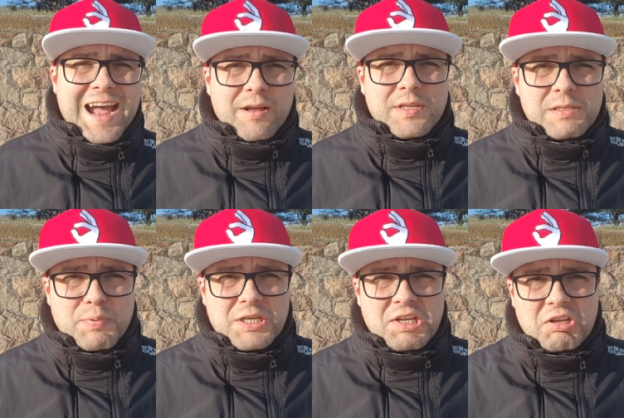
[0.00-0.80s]
out
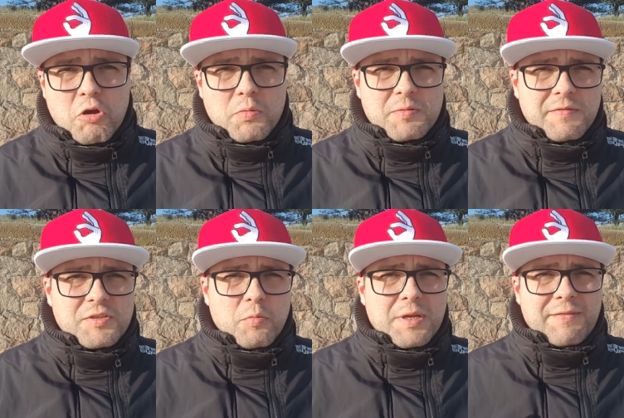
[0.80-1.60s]
especially it comes with
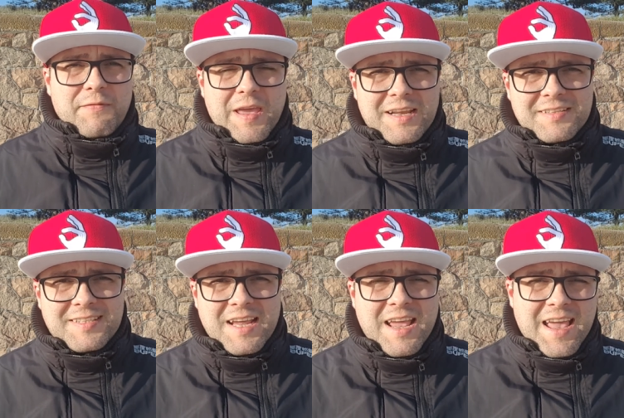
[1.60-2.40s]
so many things